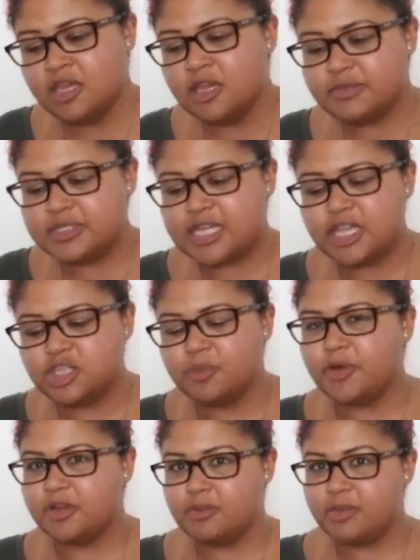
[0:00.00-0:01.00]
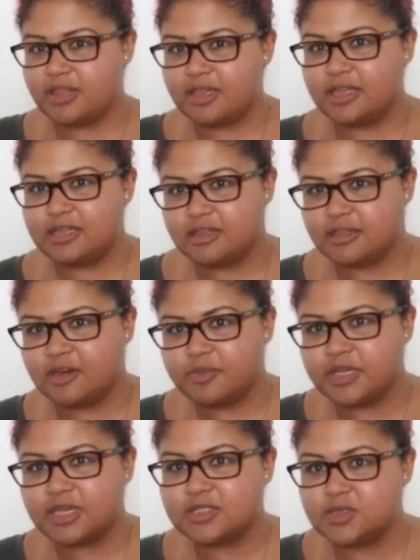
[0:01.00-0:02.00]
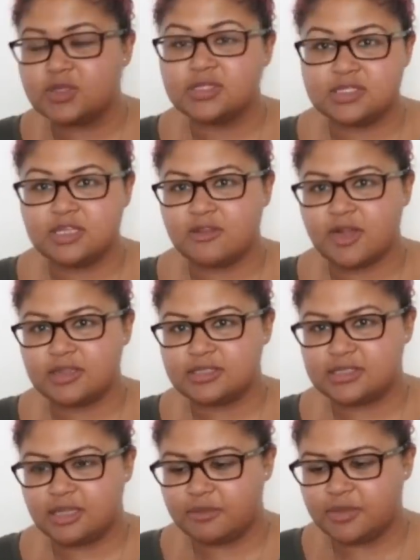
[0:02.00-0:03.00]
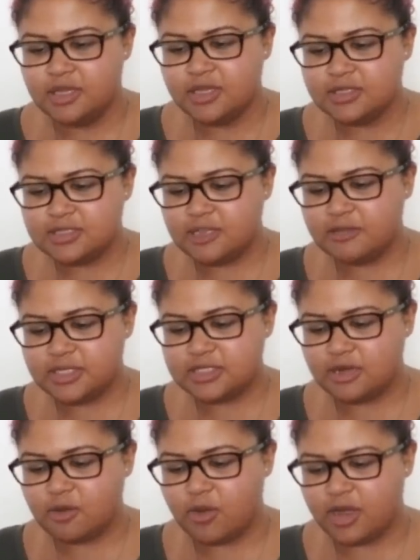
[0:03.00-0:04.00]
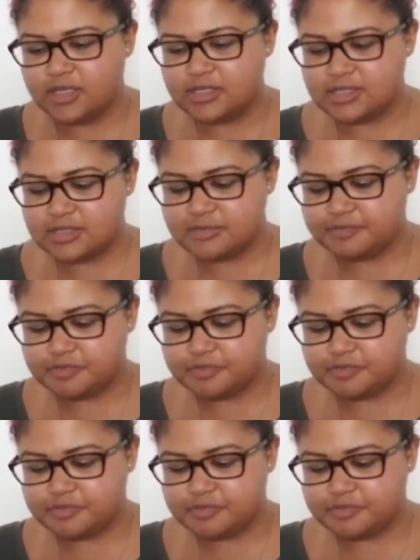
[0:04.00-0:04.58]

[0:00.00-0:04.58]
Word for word: Besides, you're burdened by the idea though, because you can see they're out of steam. Tell me about Ten of Wands.